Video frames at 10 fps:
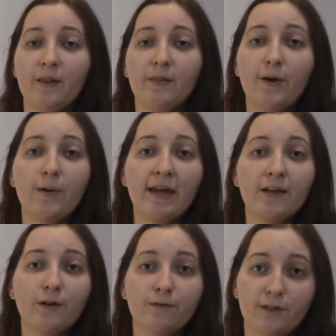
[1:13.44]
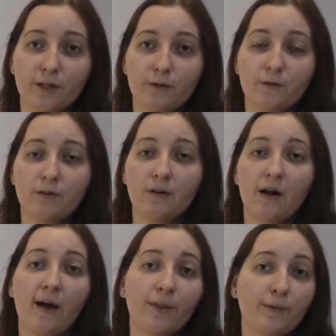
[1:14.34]
low angle view,
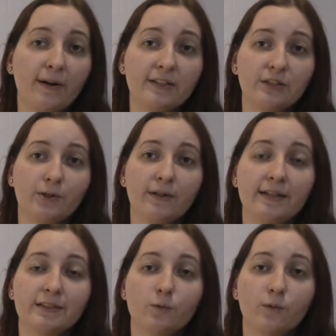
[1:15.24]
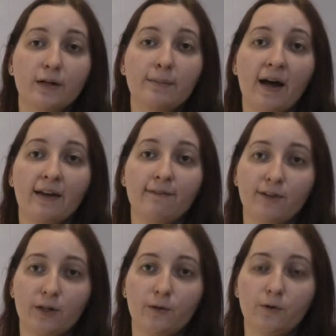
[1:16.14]
otherwise known as a worm eye
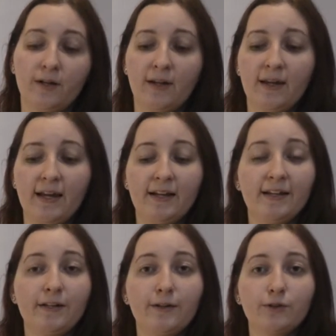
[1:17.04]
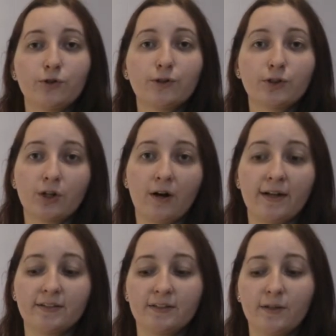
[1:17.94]
view, and a neutral
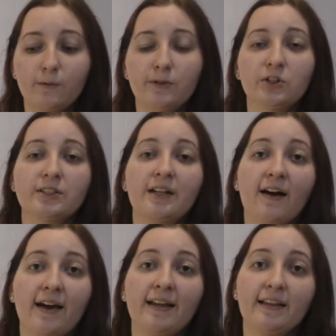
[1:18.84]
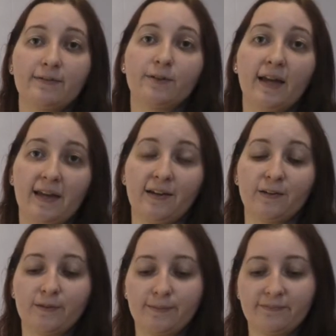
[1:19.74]
shot, which is an eye level
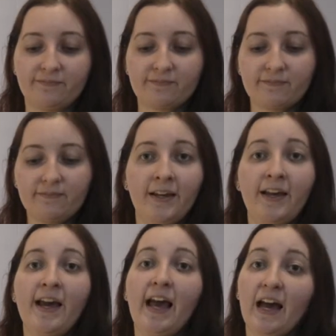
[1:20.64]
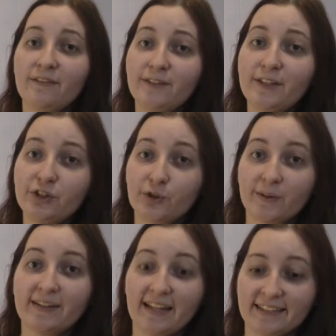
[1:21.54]
angle. After the
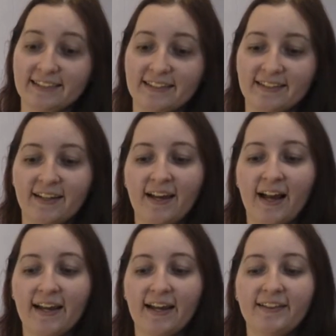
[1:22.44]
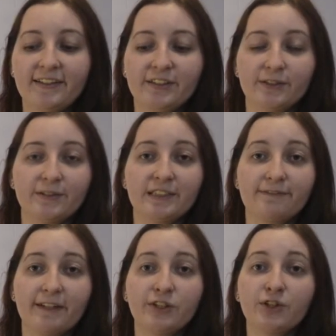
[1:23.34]
short lesson, I had the students
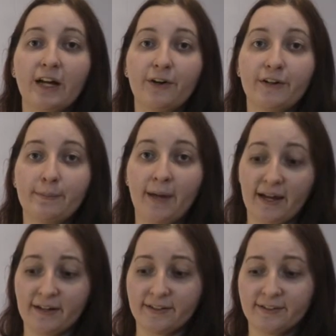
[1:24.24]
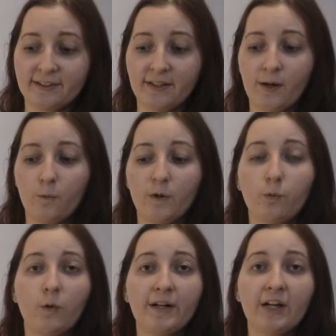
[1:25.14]
venture out in pairs with
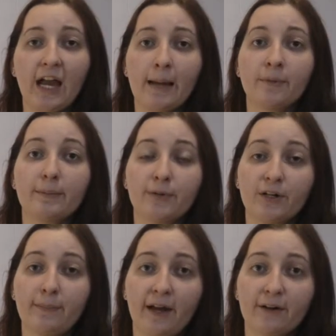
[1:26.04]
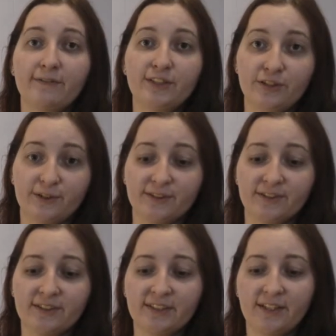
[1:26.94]
1 camera per pair of
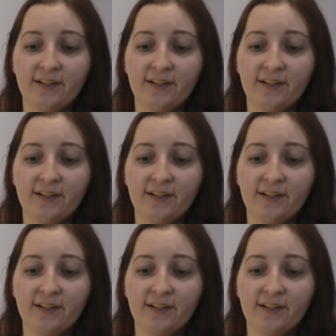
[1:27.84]
students,